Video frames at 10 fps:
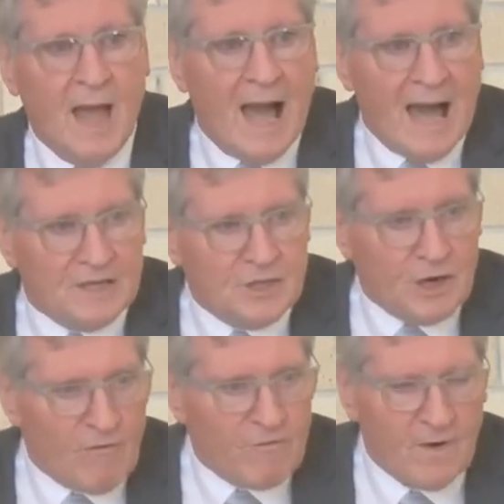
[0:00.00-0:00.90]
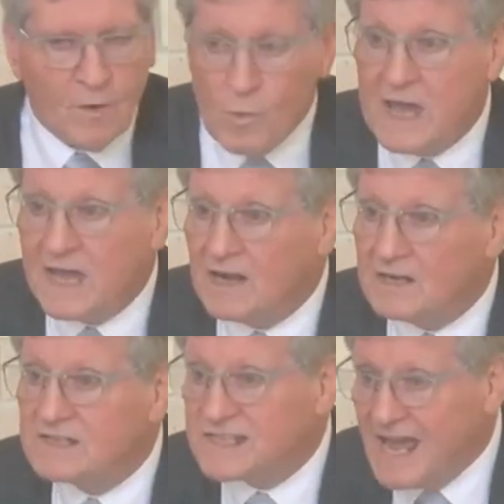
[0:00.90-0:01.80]
And therefore we
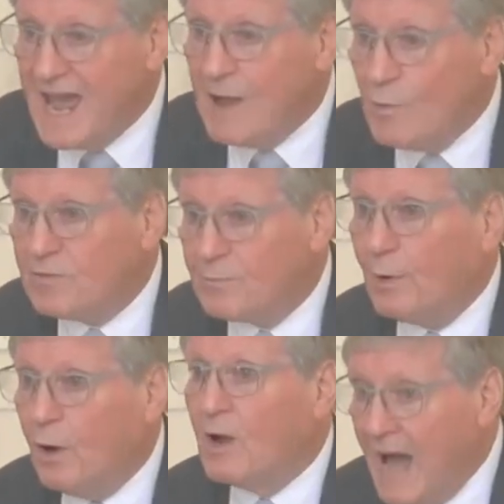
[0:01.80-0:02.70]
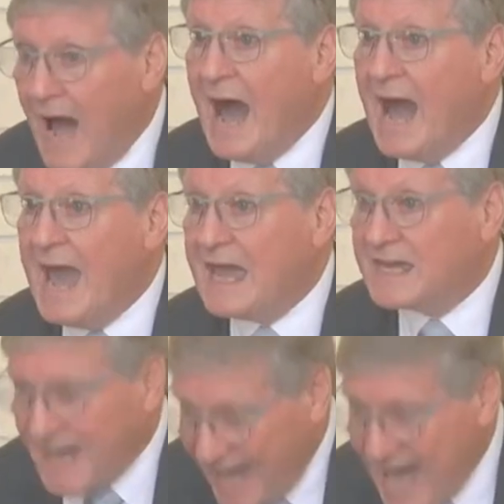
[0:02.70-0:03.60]
can say with Paul, I
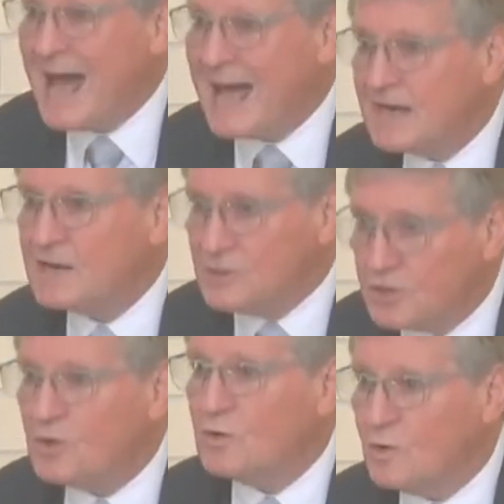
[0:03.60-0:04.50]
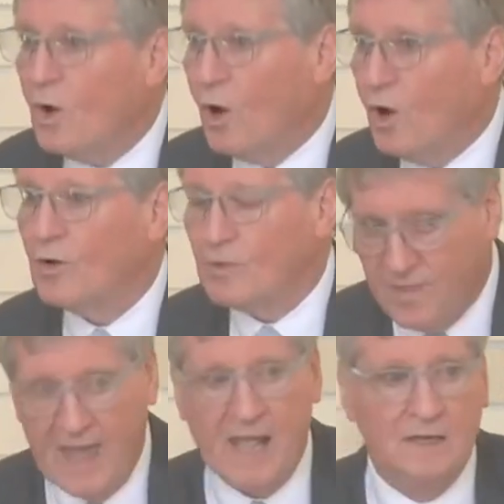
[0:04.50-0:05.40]
can do all
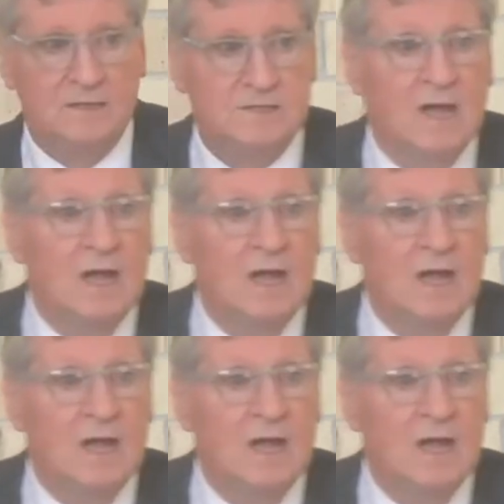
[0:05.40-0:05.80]
things